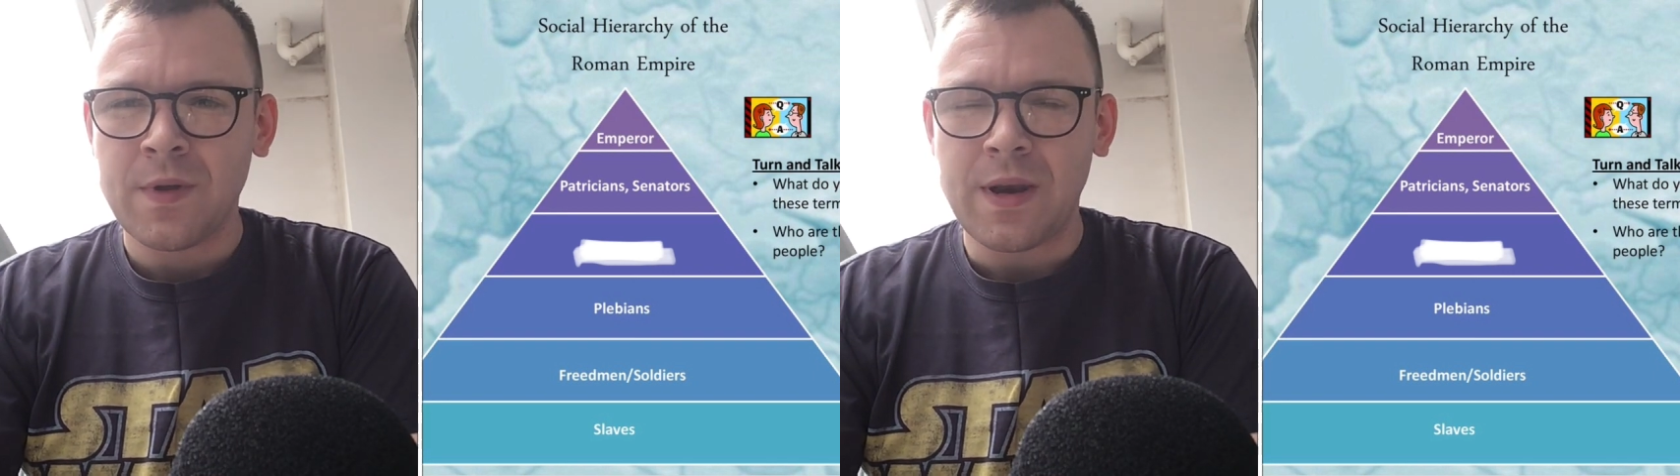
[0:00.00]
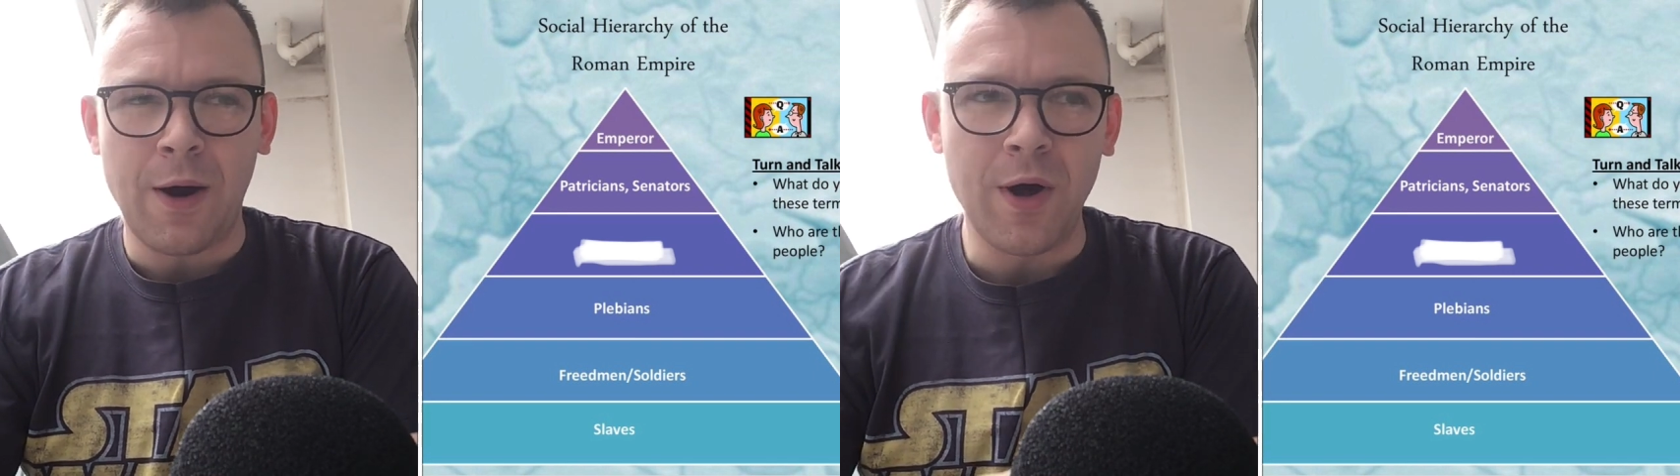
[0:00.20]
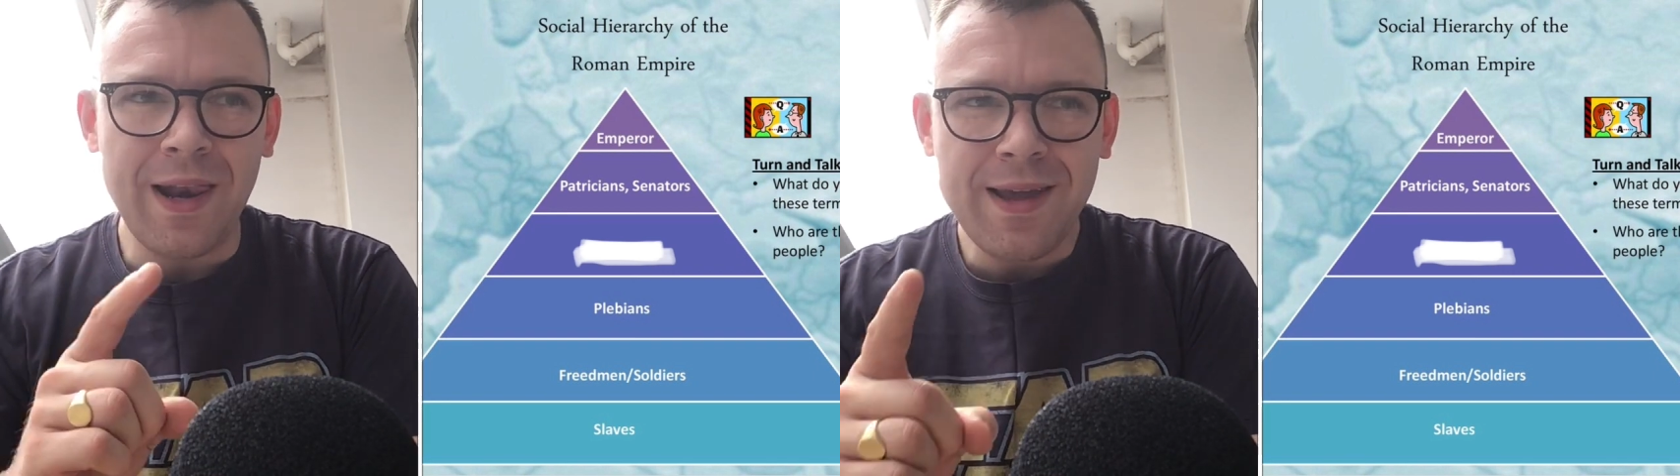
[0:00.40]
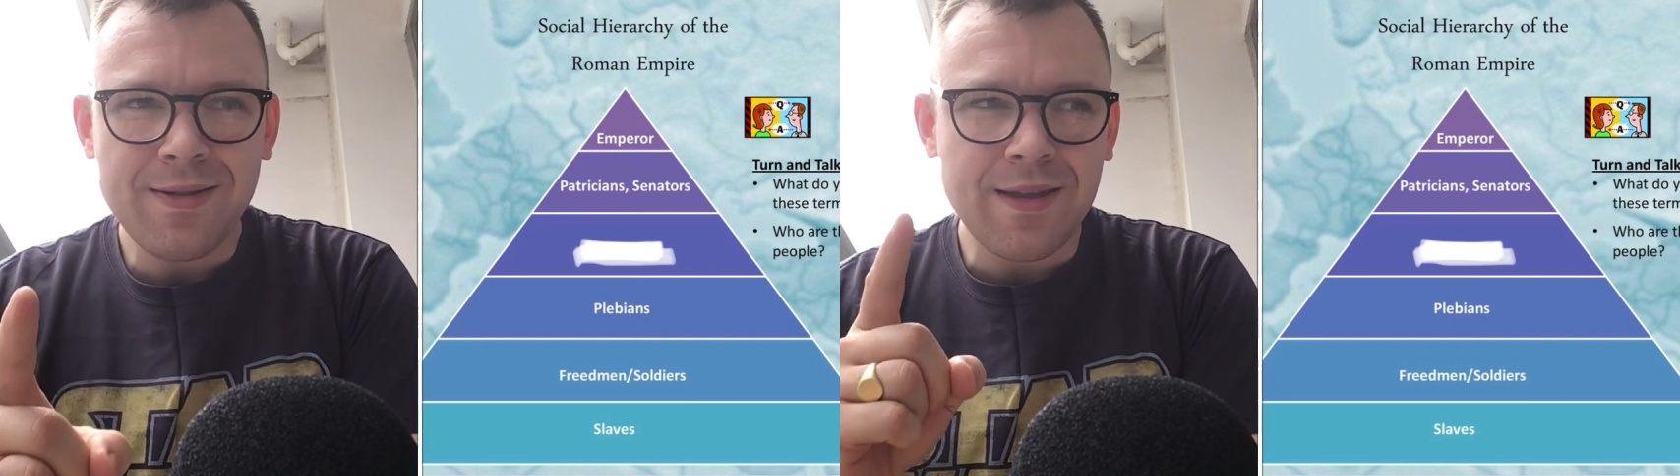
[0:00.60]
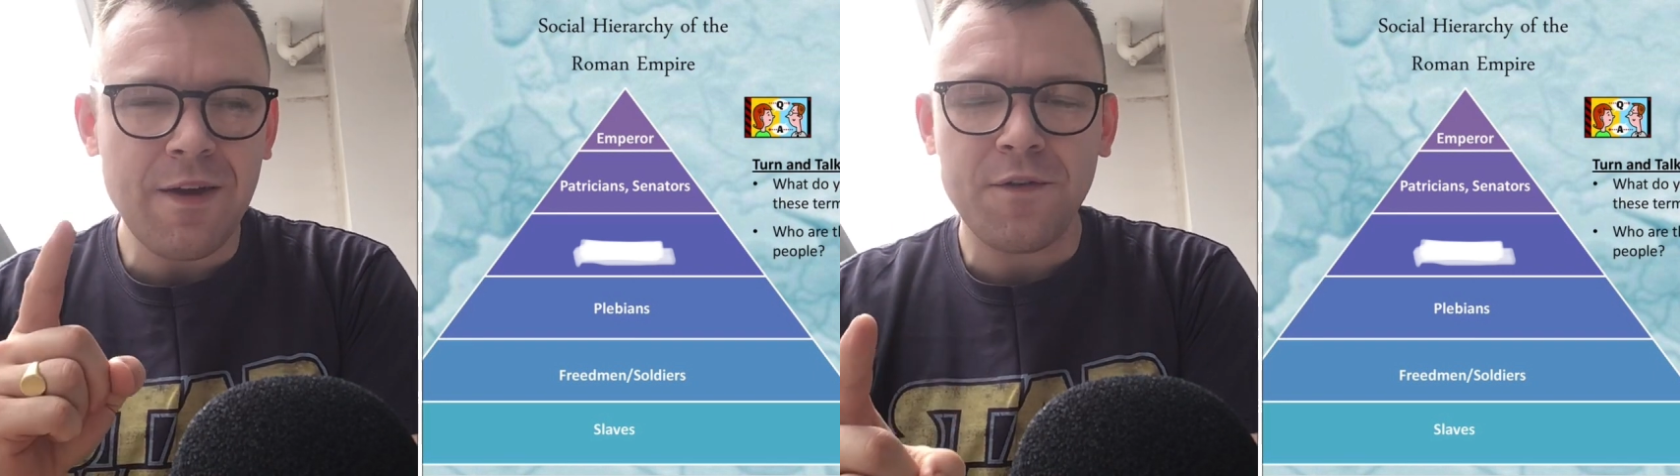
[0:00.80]
Now, at
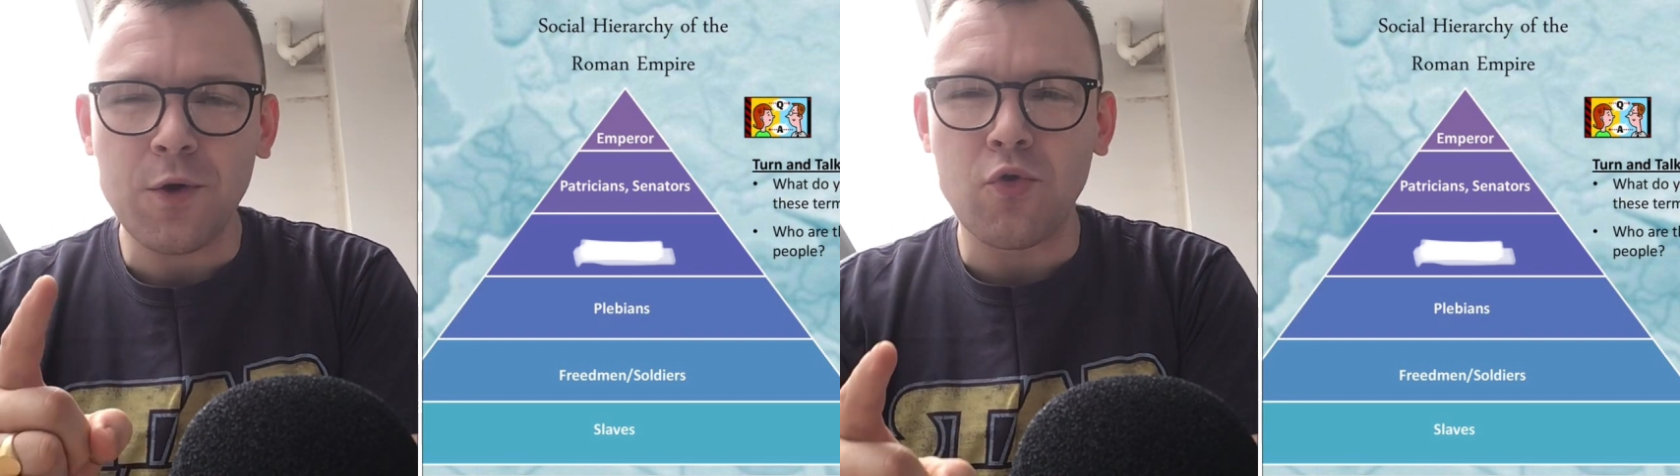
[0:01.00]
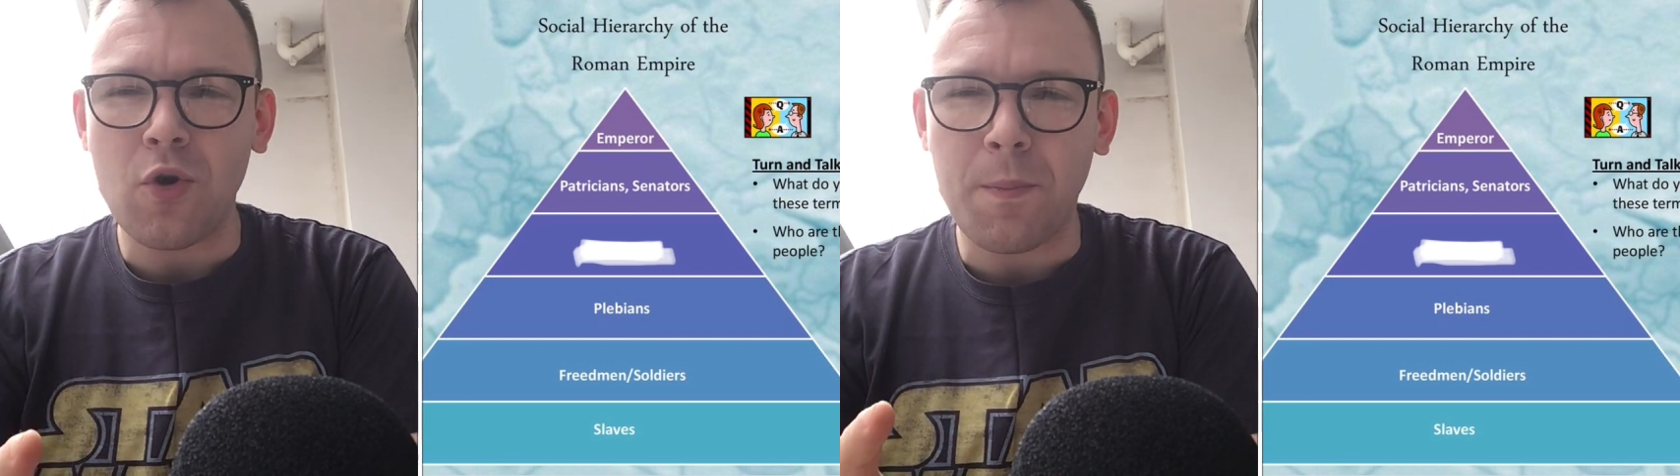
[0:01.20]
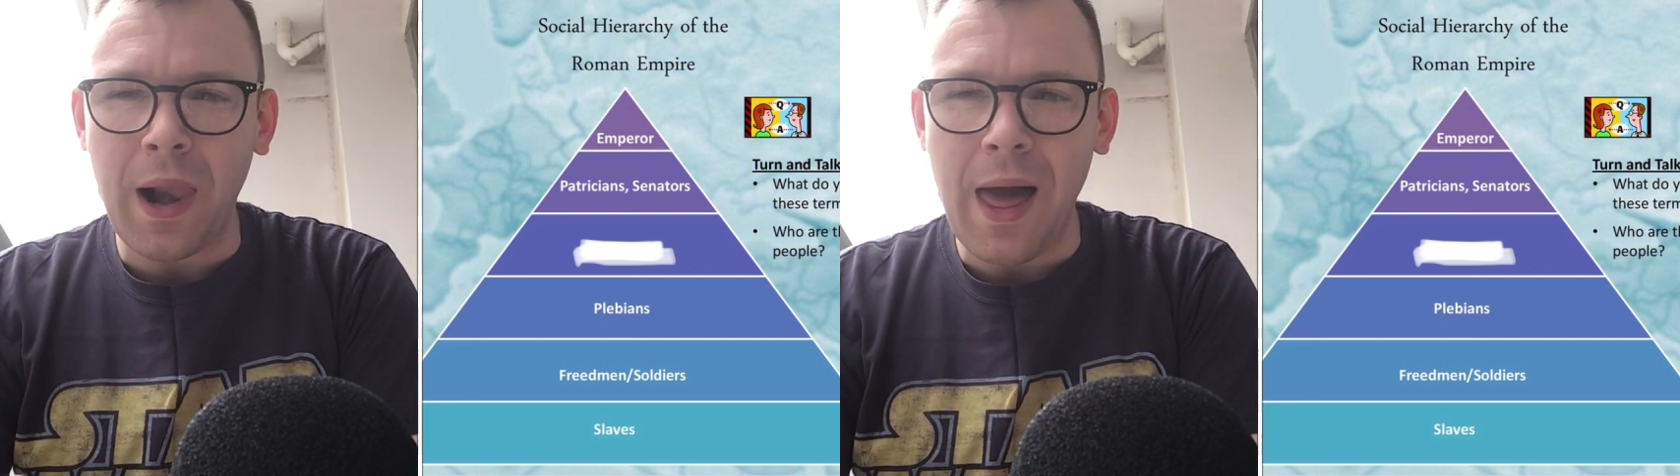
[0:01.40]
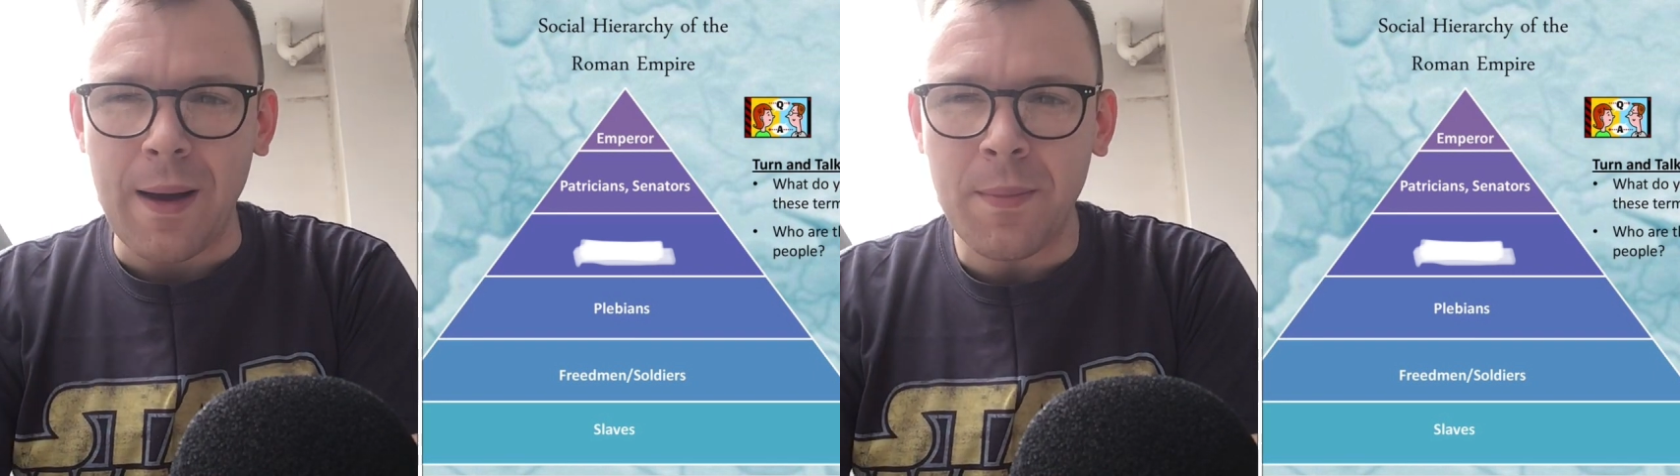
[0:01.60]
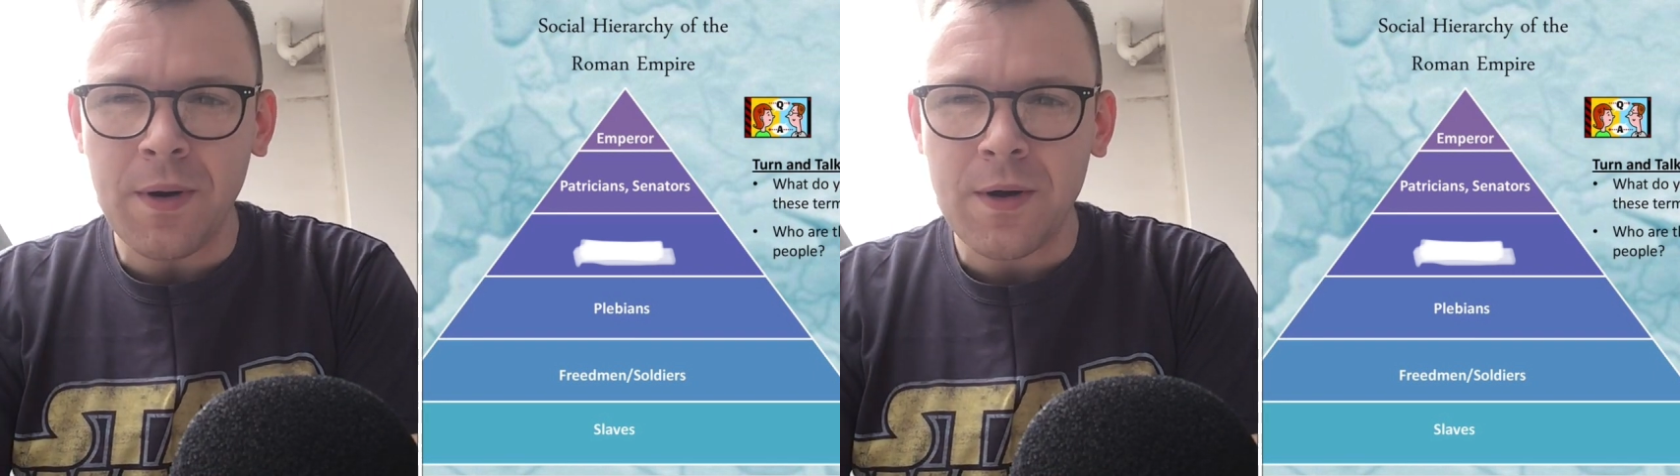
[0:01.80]
least if you were a
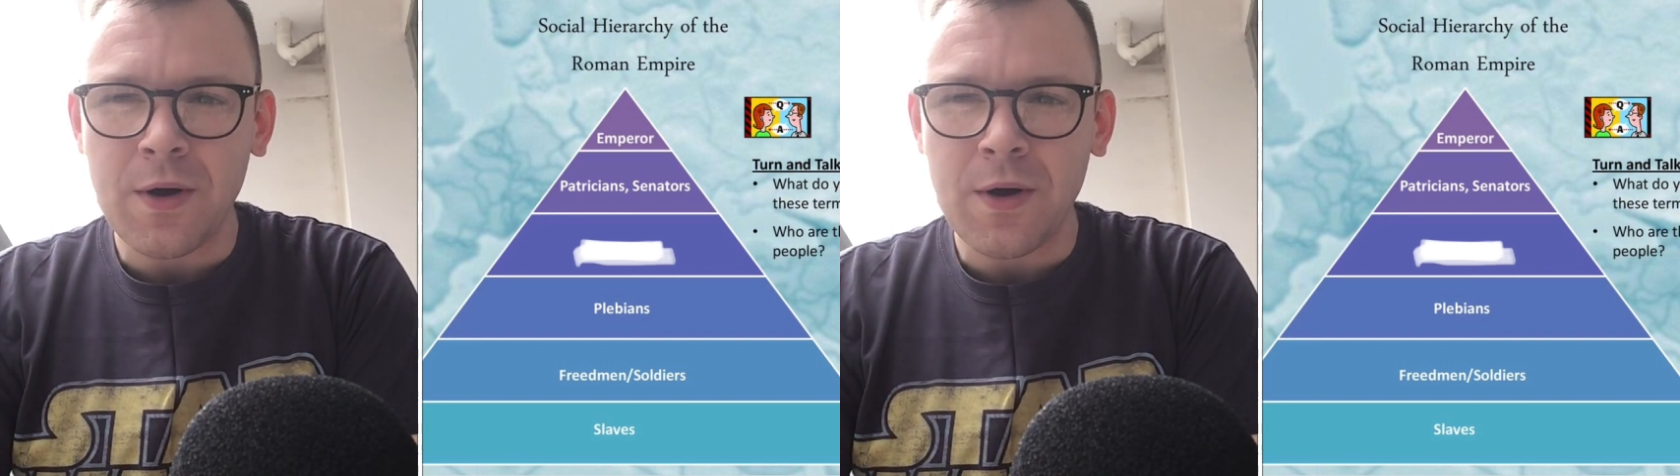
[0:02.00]
pleb,